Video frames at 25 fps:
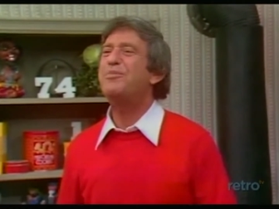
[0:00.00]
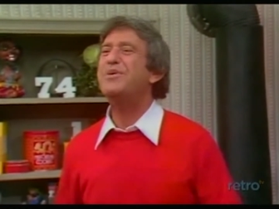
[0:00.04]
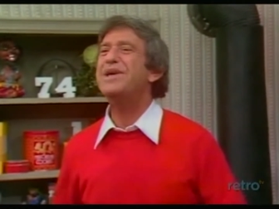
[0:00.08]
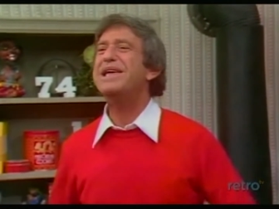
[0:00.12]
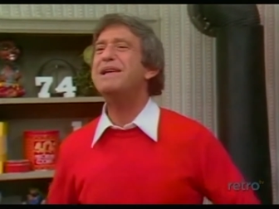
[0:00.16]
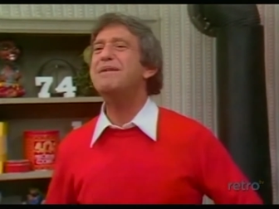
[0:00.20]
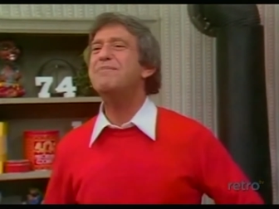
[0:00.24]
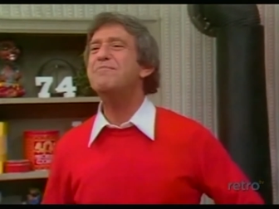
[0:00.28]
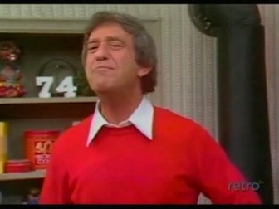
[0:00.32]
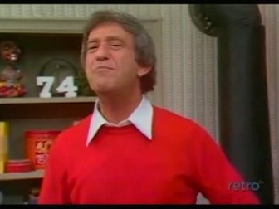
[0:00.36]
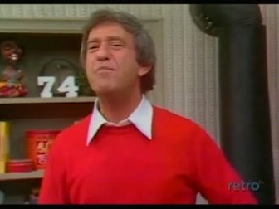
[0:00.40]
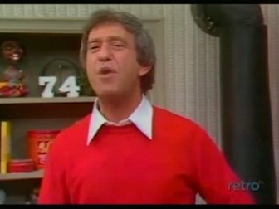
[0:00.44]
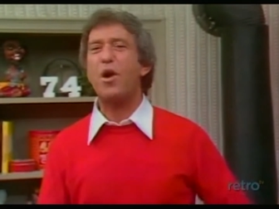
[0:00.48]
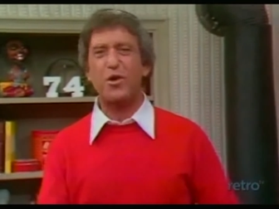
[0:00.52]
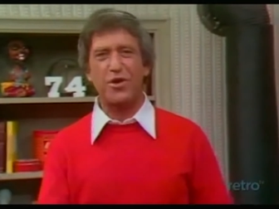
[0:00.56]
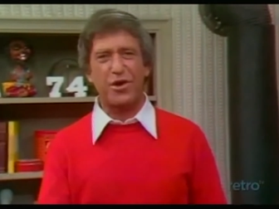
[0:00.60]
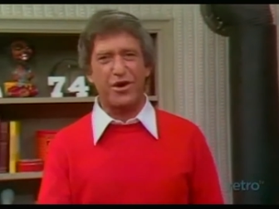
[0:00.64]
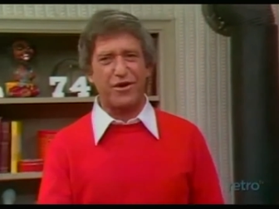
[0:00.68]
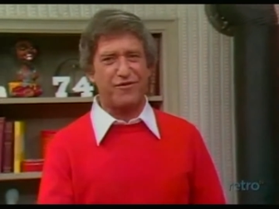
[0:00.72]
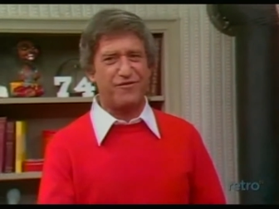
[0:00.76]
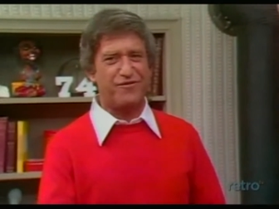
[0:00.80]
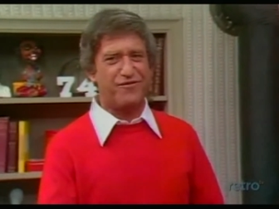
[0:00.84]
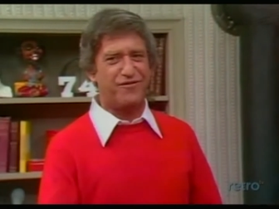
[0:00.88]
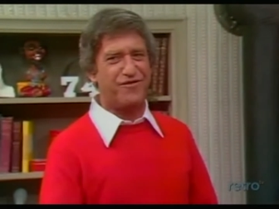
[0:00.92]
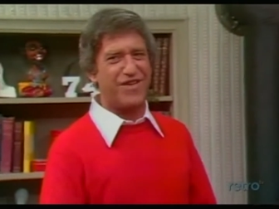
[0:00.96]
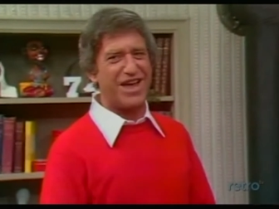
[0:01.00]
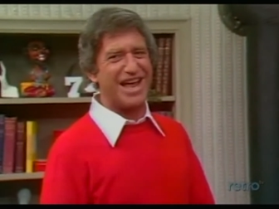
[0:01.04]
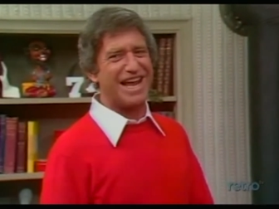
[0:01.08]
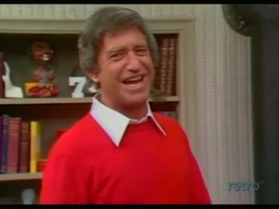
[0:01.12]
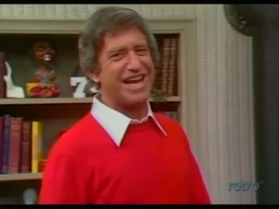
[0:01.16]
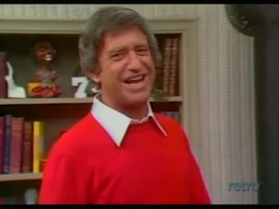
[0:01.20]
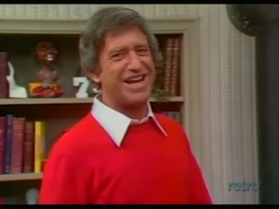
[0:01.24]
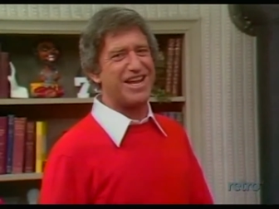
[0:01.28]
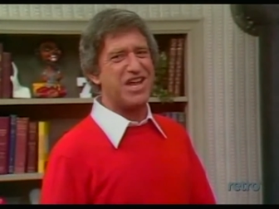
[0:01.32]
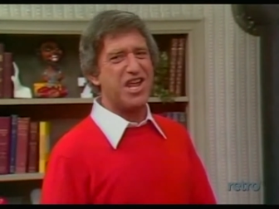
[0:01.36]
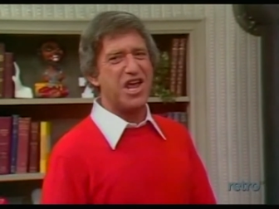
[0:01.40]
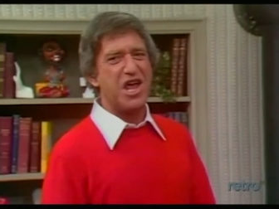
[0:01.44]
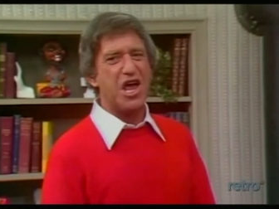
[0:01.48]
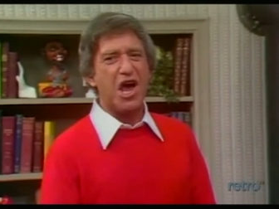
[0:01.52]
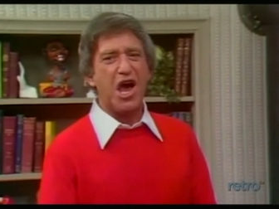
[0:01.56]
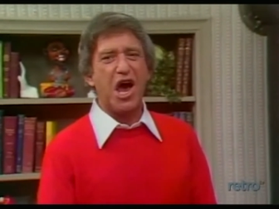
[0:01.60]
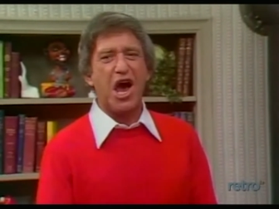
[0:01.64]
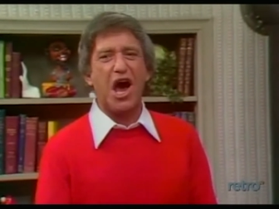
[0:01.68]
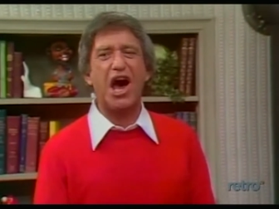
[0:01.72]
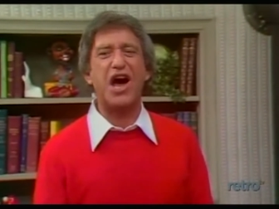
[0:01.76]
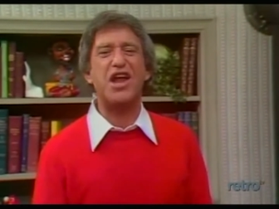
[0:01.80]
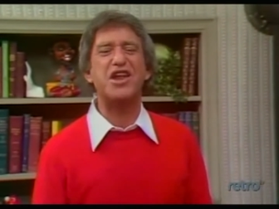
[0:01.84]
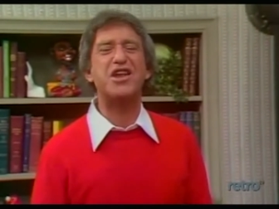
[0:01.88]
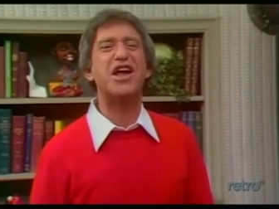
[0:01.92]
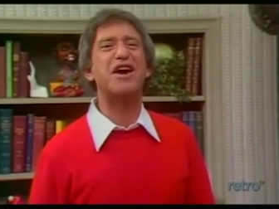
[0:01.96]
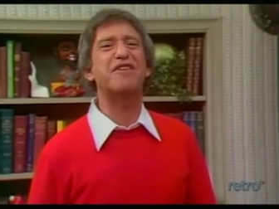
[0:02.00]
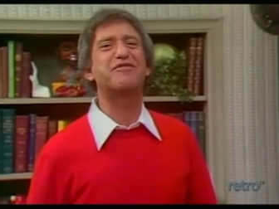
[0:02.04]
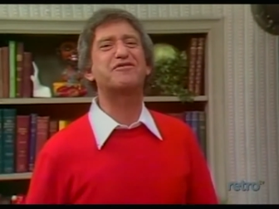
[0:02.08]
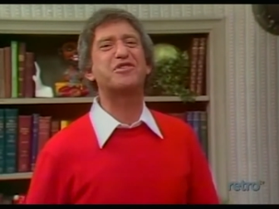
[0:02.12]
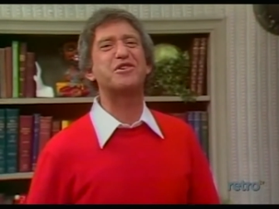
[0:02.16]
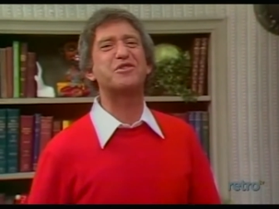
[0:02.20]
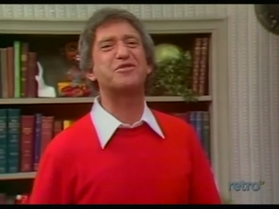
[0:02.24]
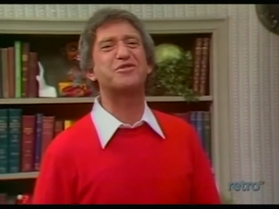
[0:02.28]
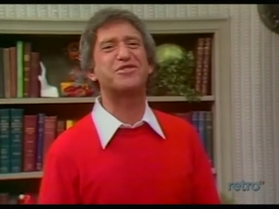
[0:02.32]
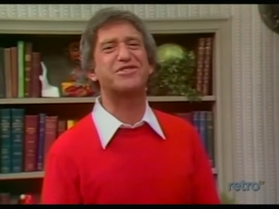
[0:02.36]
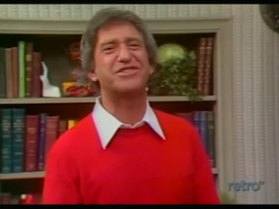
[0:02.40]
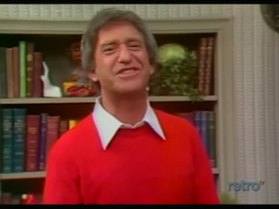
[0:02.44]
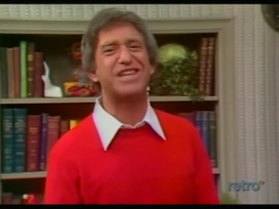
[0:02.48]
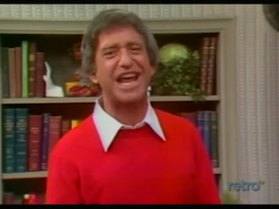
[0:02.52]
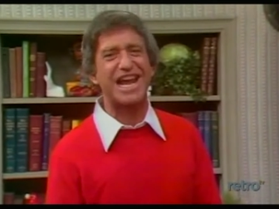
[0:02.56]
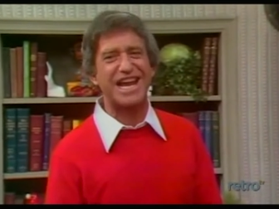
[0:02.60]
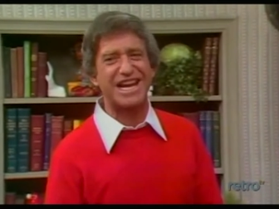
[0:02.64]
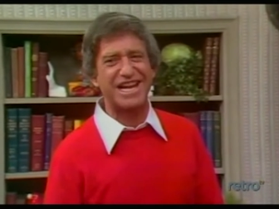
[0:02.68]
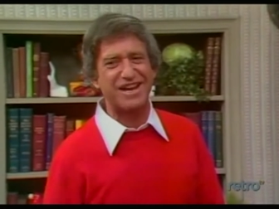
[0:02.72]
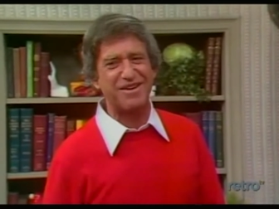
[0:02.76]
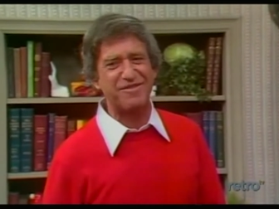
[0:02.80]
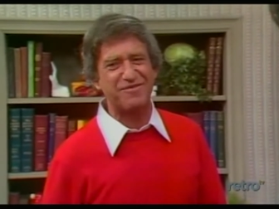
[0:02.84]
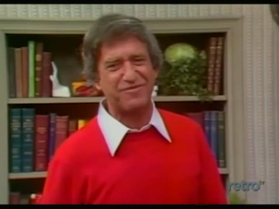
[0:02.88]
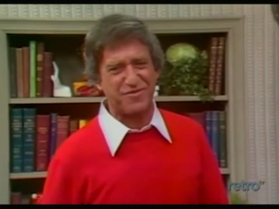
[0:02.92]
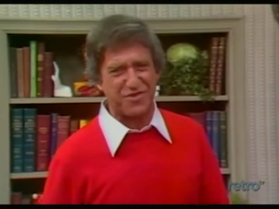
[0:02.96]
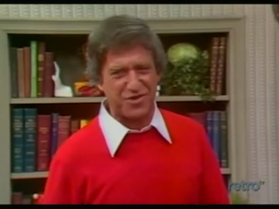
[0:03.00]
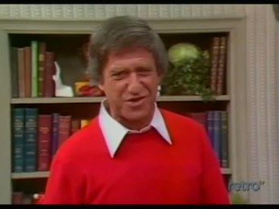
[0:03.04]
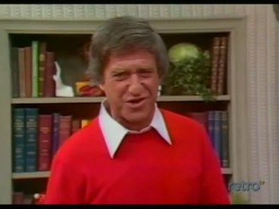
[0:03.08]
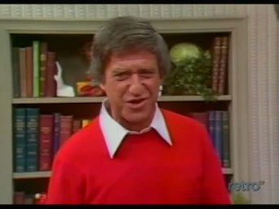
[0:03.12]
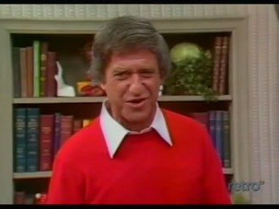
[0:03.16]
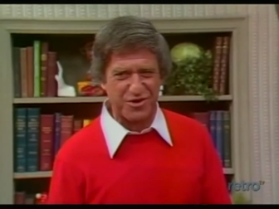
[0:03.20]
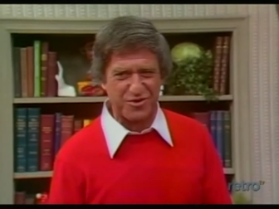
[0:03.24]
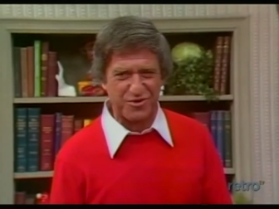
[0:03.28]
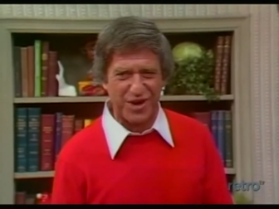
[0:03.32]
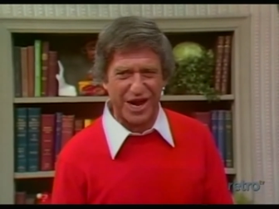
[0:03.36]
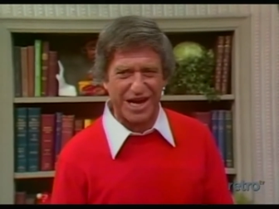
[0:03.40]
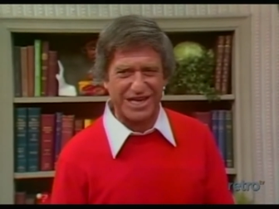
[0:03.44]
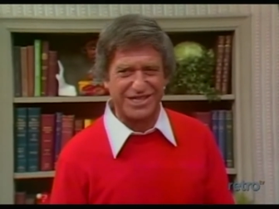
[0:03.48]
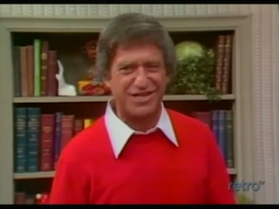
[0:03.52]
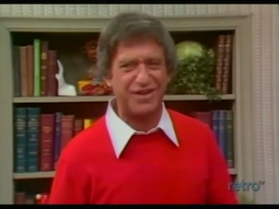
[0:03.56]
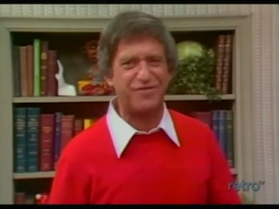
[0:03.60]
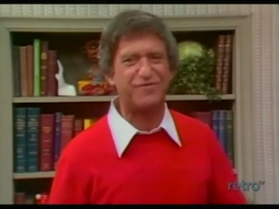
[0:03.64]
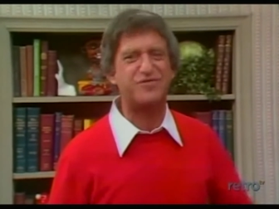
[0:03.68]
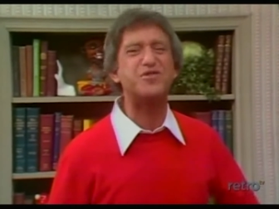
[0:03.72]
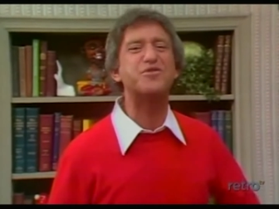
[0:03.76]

be motivated enough to stand up for your rights.